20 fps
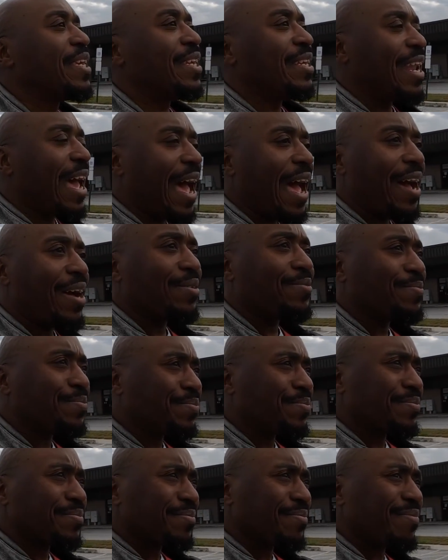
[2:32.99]
Now,
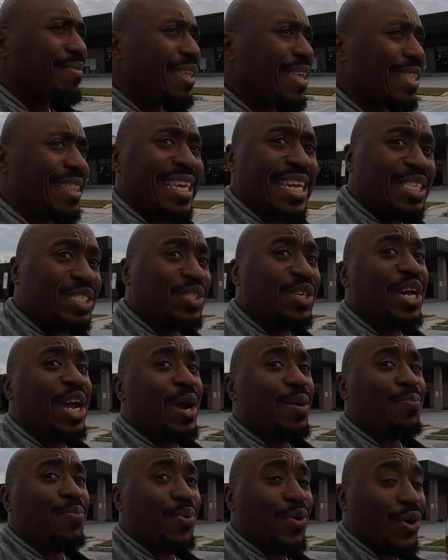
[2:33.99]
this
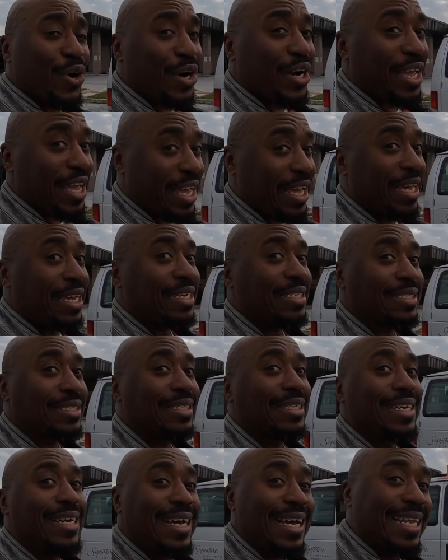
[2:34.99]
airport is
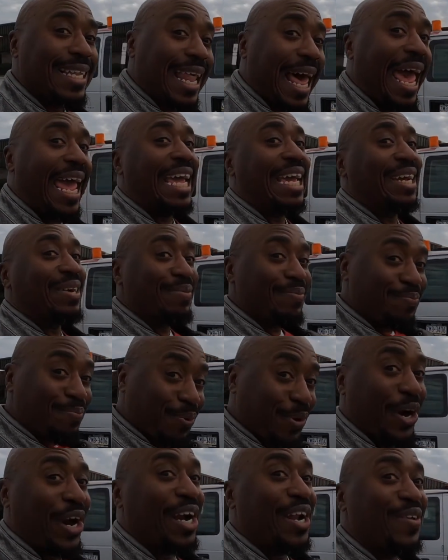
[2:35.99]
like
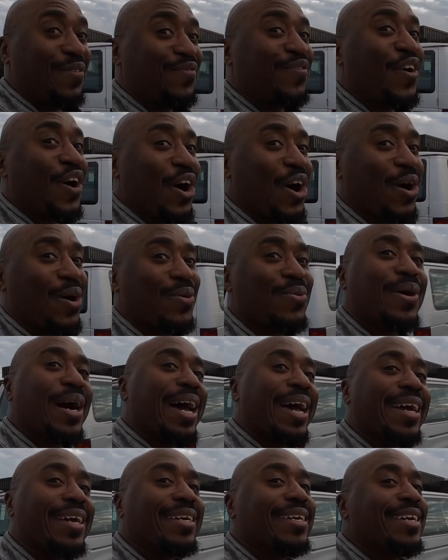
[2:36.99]
pretty far
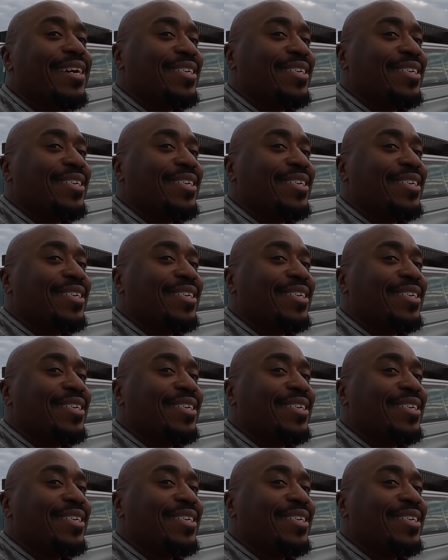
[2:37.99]
away,